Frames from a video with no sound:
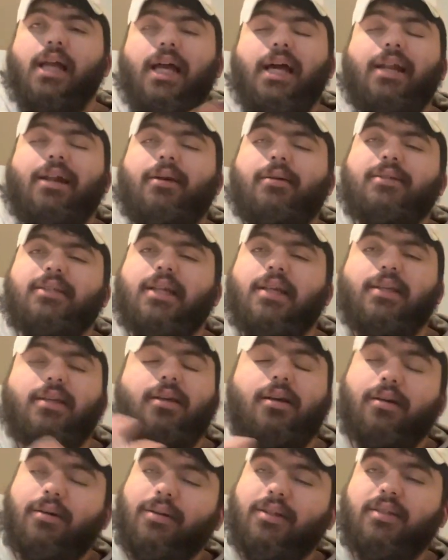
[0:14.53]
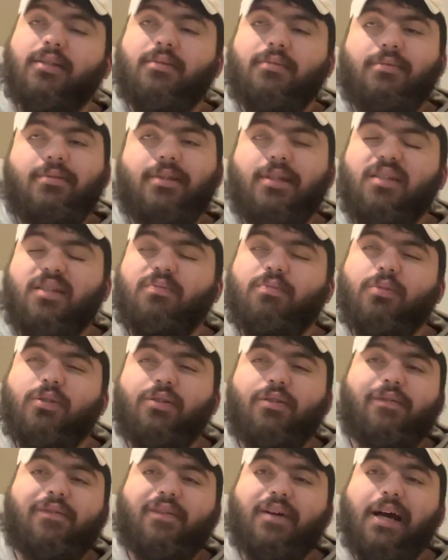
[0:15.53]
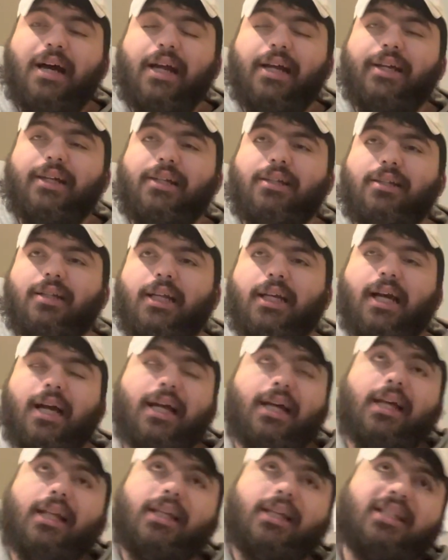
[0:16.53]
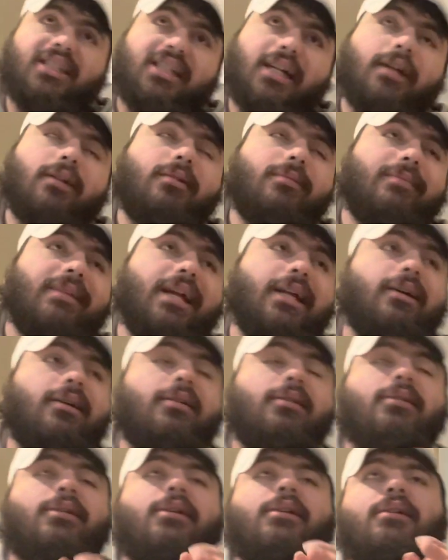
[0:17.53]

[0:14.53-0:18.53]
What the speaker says: And I was like, yo, this bull fire. Like, I had to check him out.